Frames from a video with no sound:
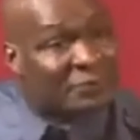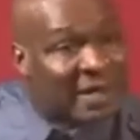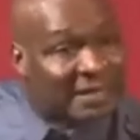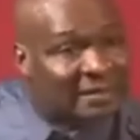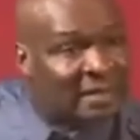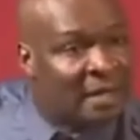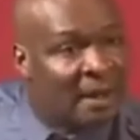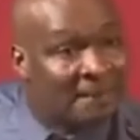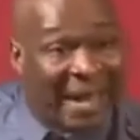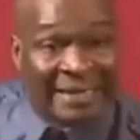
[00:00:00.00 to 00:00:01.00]
first.
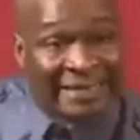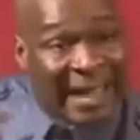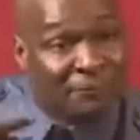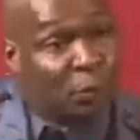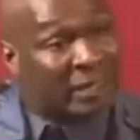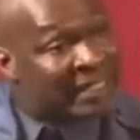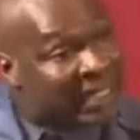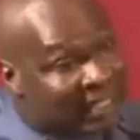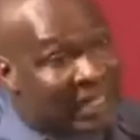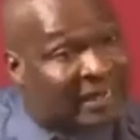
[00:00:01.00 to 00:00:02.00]
By the time you
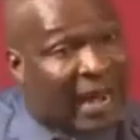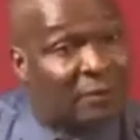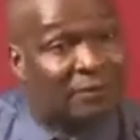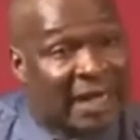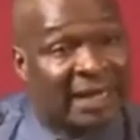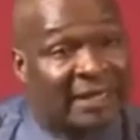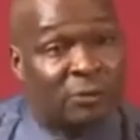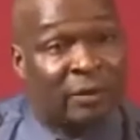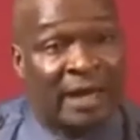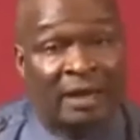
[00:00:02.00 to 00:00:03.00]
hear the cry of that
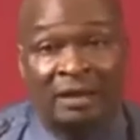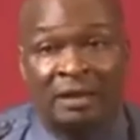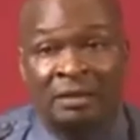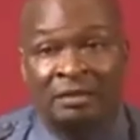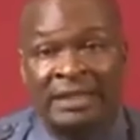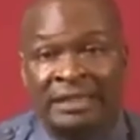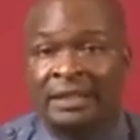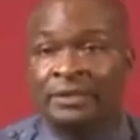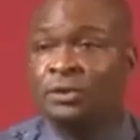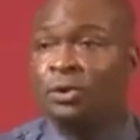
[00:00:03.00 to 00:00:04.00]
little girl,
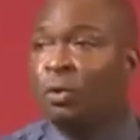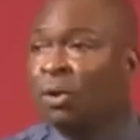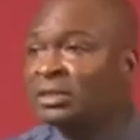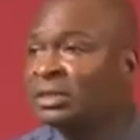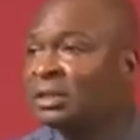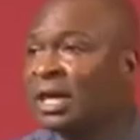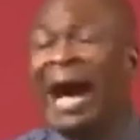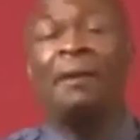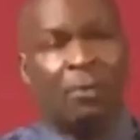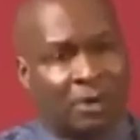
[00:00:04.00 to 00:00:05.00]
say, do you know what?
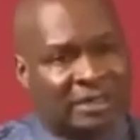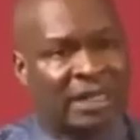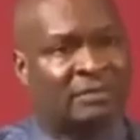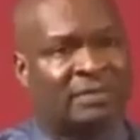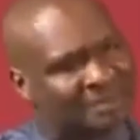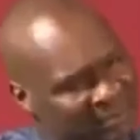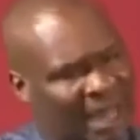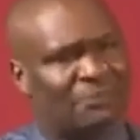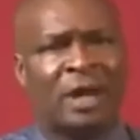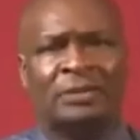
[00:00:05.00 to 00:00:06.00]
How much now? Say,
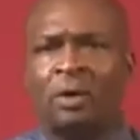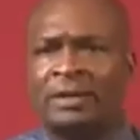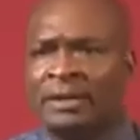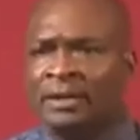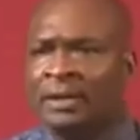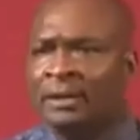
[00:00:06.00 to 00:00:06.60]
now you are talking.